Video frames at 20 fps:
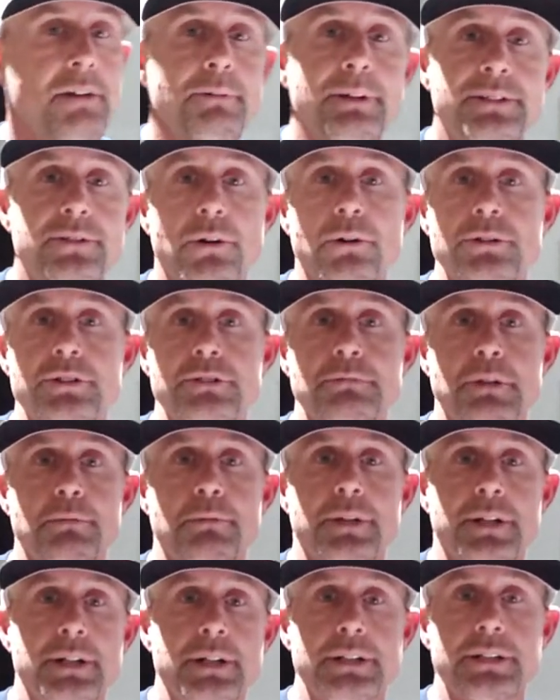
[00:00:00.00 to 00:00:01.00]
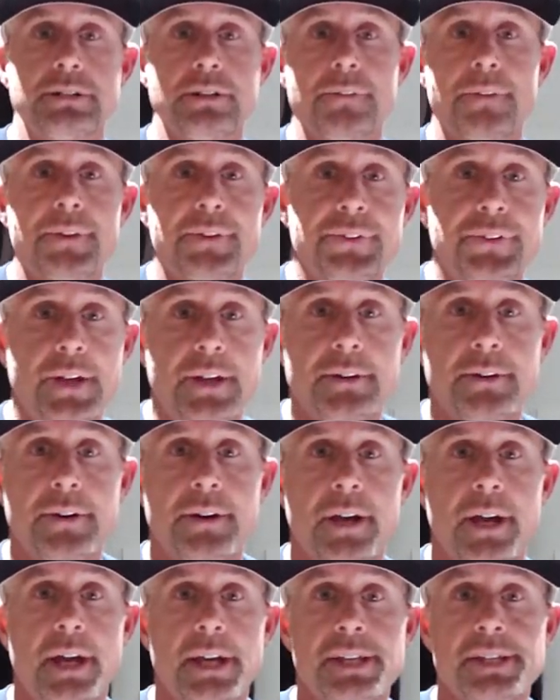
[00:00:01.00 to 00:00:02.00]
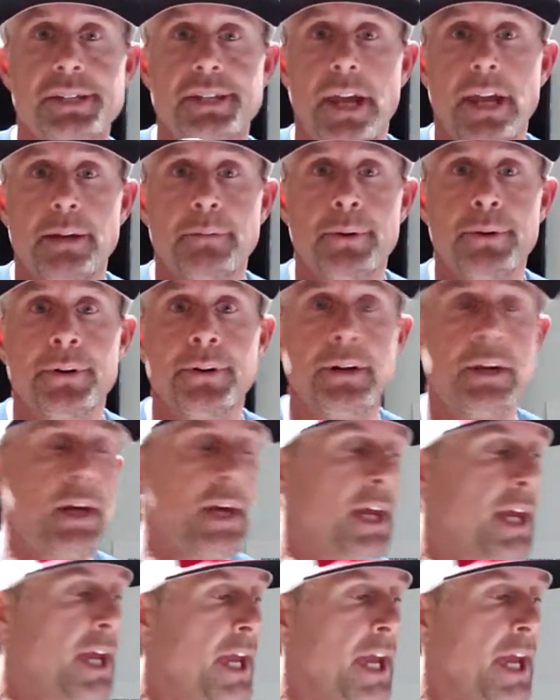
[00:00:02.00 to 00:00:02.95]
We told you we were good. You're the sinner, shamer."